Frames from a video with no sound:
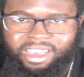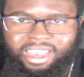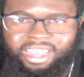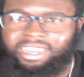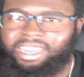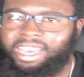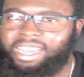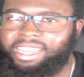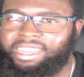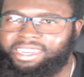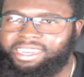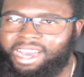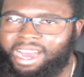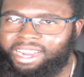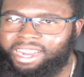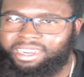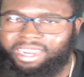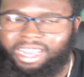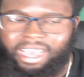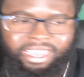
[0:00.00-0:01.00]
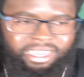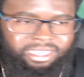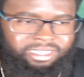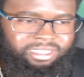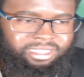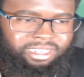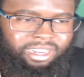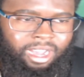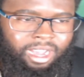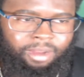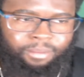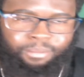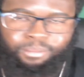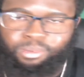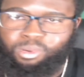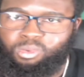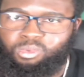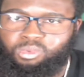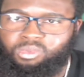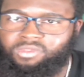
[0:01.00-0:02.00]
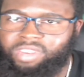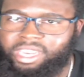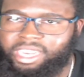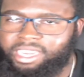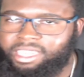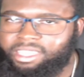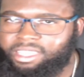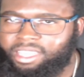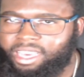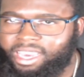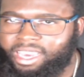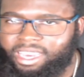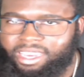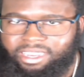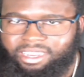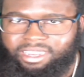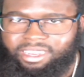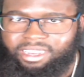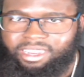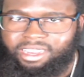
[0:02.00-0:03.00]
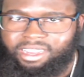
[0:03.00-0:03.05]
and like not like prove anything,